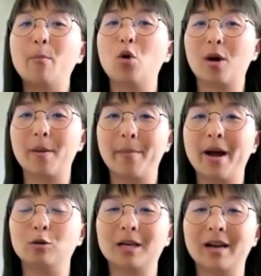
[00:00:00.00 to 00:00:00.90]
more
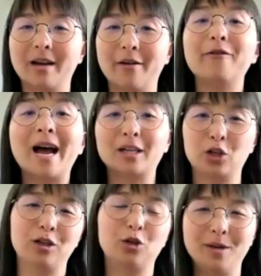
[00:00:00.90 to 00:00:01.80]
about
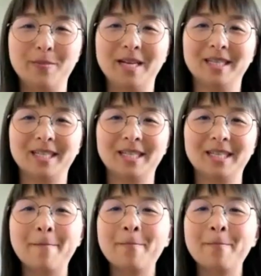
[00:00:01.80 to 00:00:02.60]
fascia treatments.